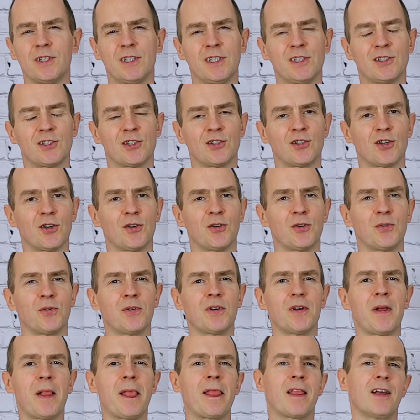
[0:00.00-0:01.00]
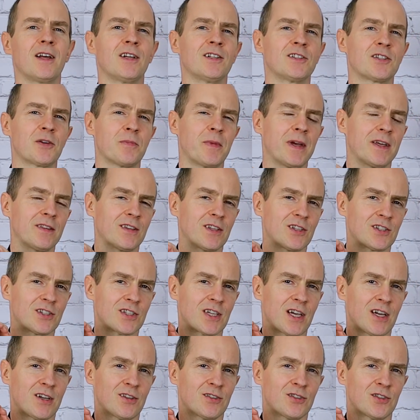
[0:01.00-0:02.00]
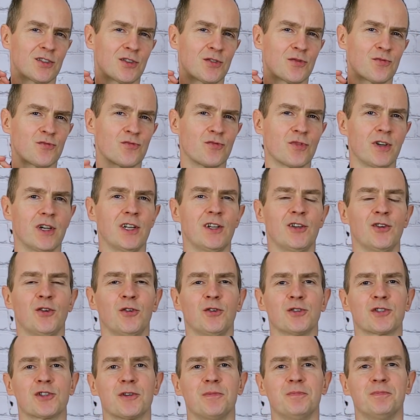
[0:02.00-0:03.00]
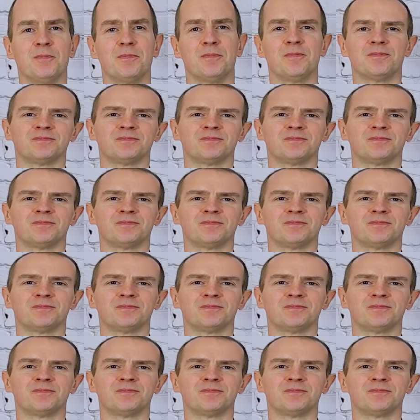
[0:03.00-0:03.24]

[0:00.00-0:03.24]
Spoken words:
you need to do to make this sound really awesome.